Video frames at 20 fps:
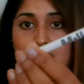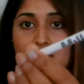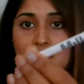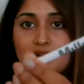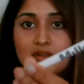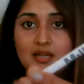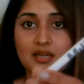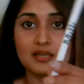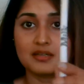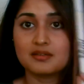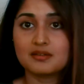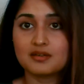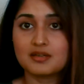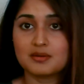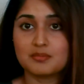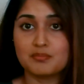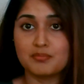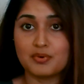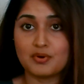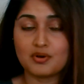liner
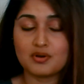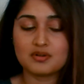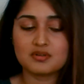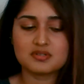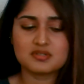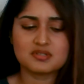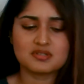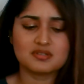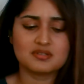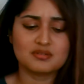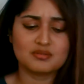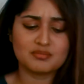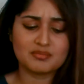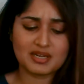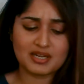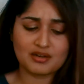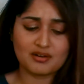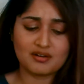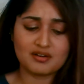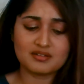in Boss oh
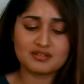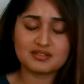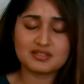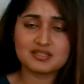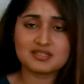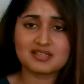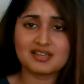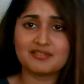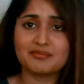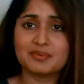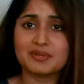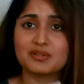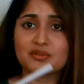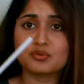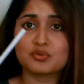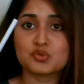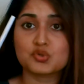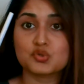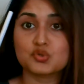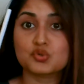my god this I've been
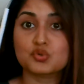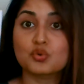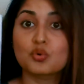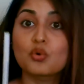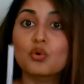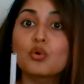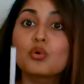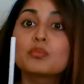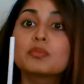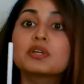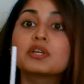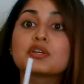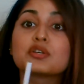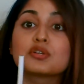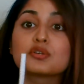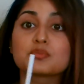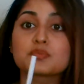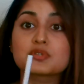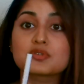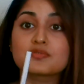through so many
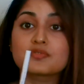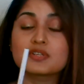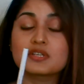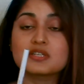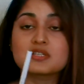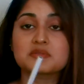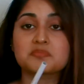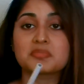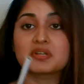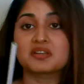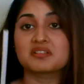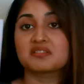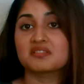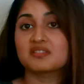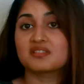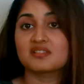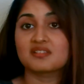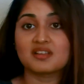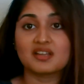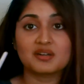tubes of these but
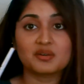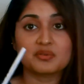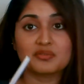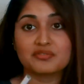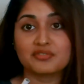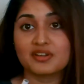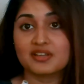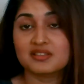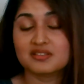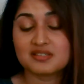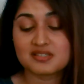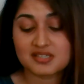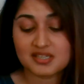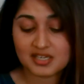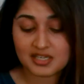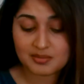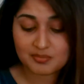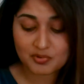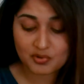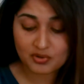I don't find this
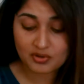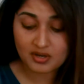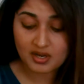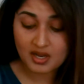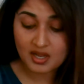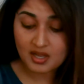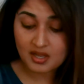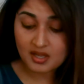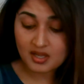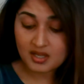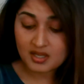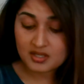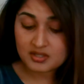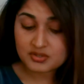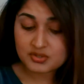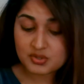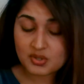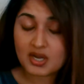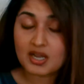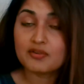anymore
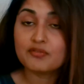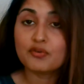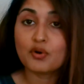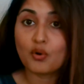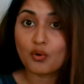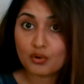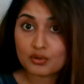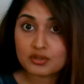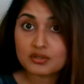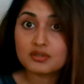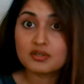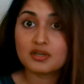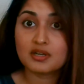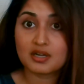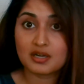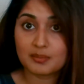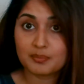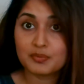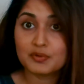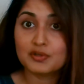so I've ordered a
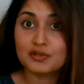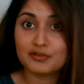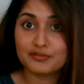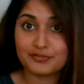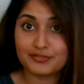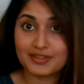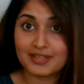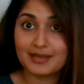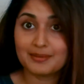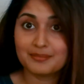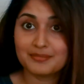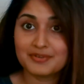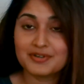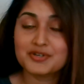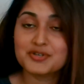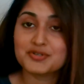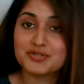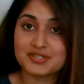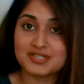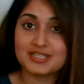couple of them
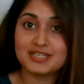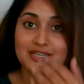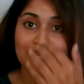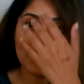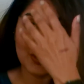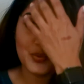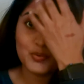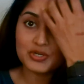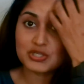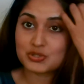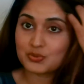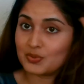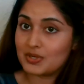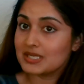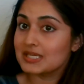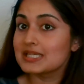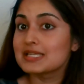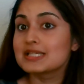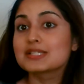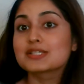to see which
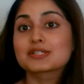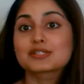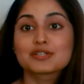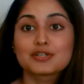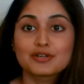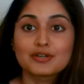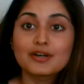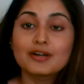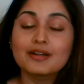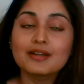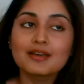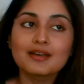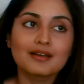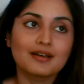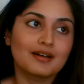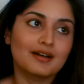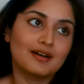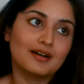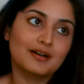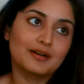one is good
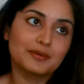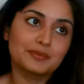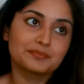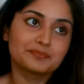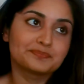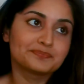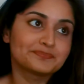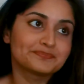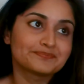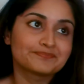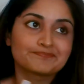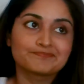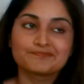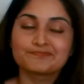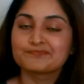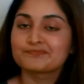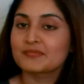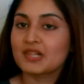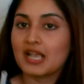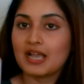um,
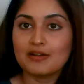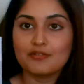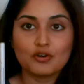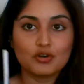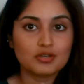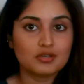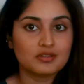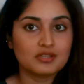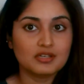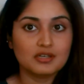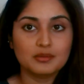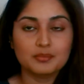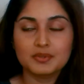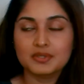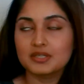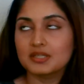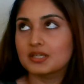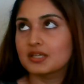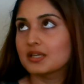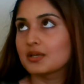I've ordered the Urban
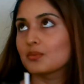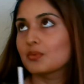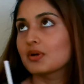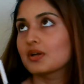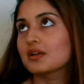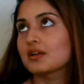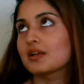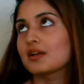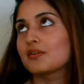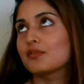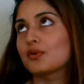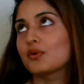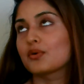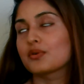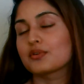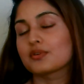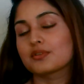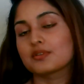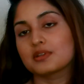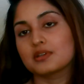Decay one I've
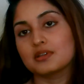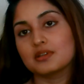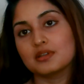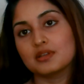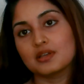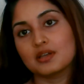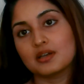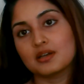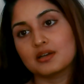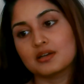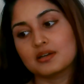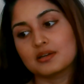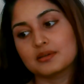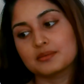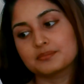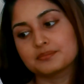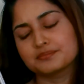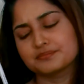ordered the um,